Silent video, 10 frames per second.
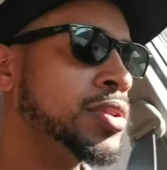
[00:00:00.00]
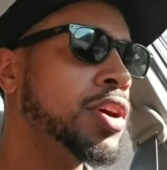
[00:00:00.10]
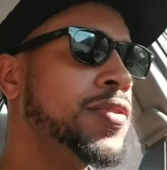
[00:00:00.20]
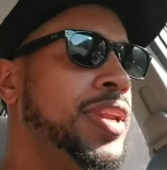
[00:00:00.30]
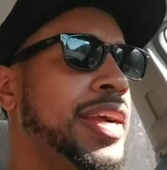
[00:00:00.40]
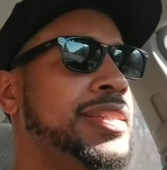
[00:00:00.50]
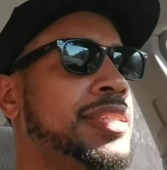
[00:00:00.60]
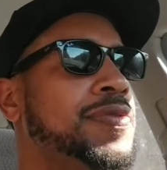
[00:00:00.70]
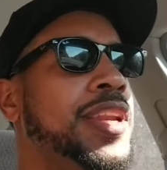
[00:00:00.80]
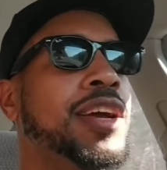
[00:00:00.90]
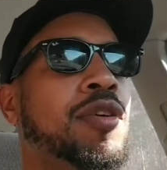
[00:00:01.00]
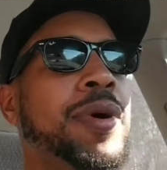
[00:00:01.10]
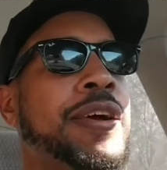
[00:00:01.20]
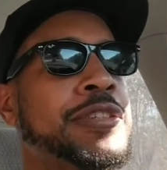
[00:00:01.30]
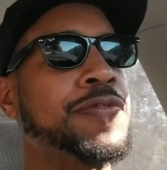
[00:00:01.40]
So if you like this video,
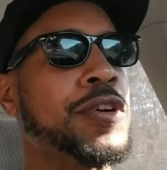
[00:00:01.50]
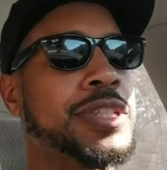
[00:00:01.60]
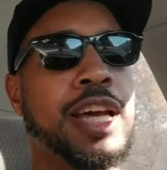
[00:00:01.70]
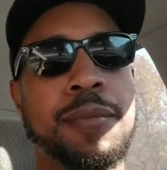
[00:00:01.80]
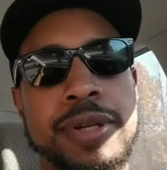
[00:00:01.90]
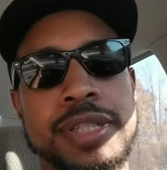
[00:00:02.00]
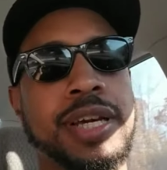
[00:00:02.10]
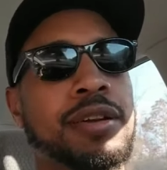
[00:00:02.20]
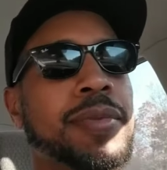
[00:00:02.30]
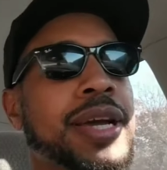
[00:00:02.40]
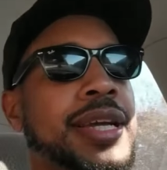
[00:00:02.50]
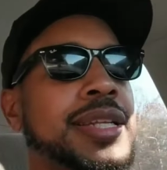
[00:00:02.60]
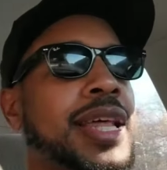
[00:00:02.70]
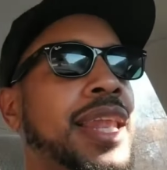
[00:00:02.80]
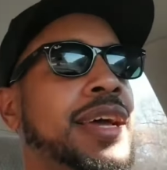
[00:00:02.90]
man, it's your first time on the channel, man,
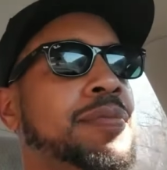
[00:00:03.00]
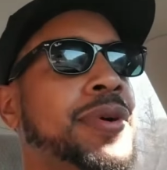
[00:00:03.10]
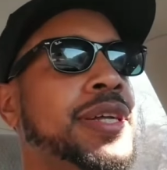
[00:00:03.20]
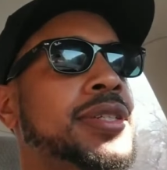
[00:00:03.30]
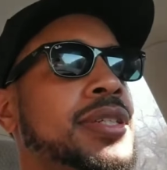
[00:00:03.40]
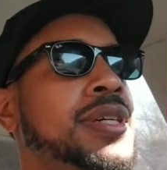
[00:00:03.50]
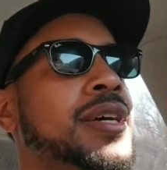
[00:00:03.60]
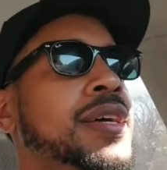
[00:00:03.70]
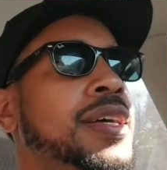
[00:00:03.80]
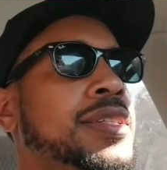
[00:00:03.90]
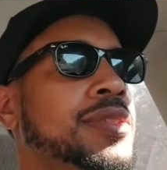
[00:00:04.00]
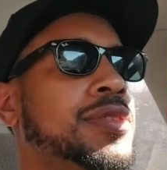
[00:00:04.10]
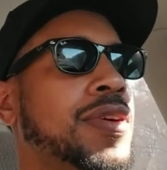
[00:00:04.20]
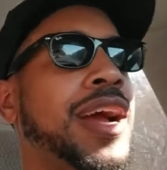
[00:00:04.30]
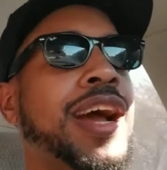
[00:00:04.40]
hit that like button,
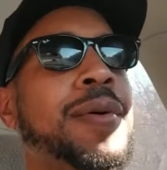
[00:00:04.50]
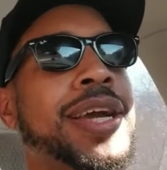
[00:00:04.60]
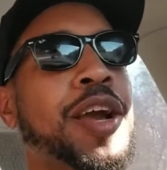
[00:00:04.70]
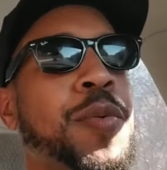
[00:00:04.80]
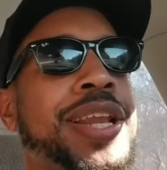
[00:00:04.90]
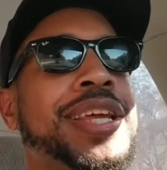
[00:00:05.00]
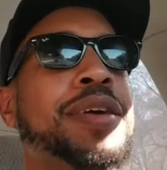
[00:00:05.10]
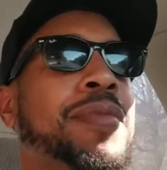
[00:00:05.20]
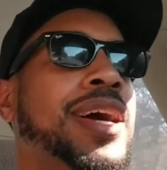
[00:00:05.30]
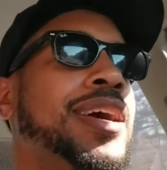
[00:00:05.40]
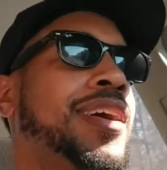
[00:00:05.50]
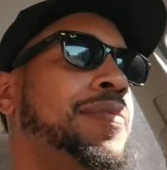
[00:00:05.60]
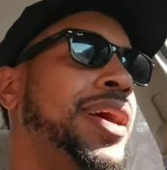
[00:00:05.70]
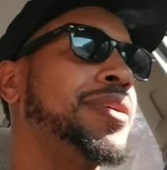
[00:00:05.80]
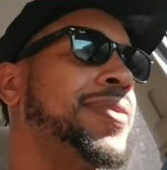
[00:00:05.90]
subscribe. I can't wait to get my car
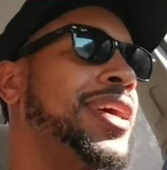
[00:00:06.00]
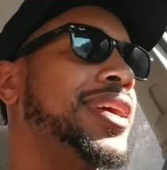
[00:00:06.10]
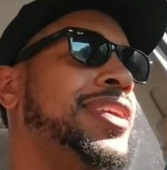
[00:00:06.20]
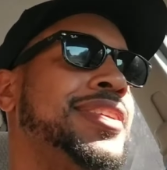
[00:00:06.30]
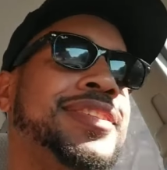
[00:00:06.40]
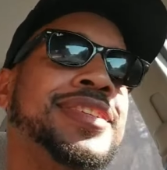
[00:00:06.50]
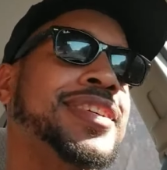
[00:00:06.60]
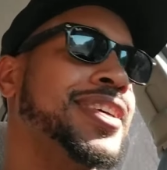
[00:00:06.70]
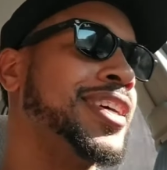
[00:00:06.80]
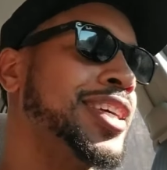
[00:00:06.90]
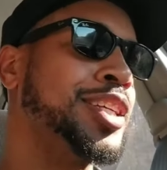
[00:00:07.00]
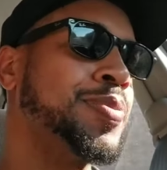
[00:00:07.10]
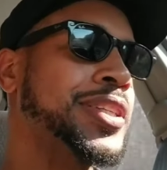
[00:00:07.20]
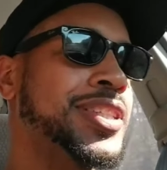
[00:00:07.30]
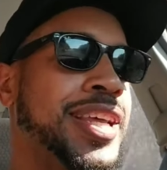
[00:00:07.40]
back, man.
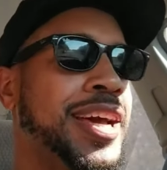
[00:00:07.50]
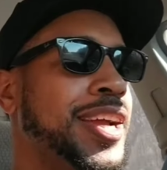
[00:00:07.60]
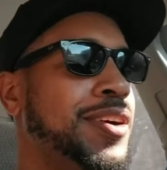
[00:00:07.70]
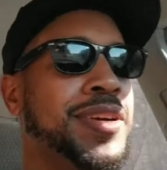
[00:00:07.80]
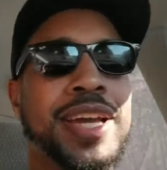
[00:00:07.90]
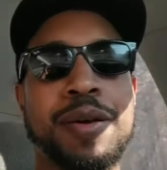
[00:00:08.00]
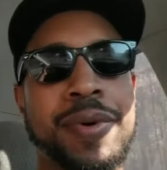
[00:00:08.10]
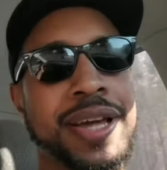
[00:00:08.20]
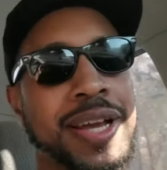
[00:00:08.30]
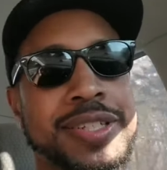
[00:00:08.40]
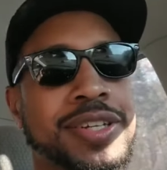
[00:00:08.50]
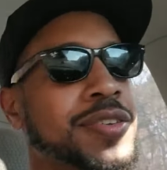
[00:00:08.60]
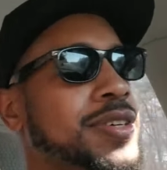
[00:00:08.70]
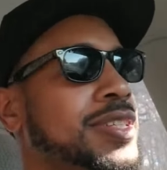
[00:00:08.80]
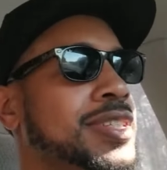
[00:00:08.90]
Especially that Hellcat, man. That
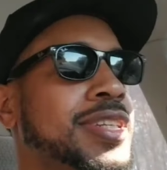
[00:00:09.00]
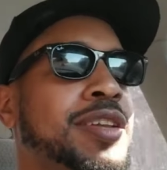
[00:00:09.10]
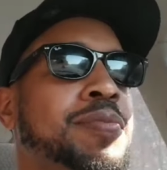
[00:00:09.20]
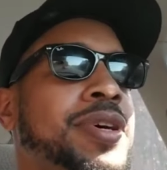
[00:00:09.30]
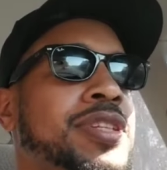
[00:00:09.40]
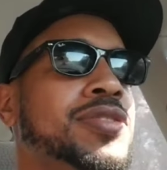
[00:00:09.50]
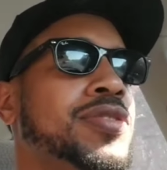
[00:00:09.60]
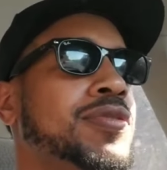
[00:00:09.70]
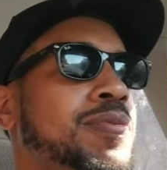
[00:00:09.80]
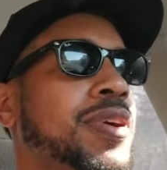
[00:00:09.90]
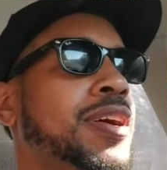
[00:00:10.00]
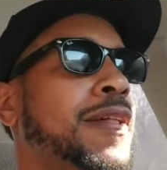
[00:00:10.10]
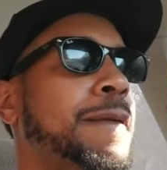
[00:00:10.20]
joint is nothing but the truth, bro.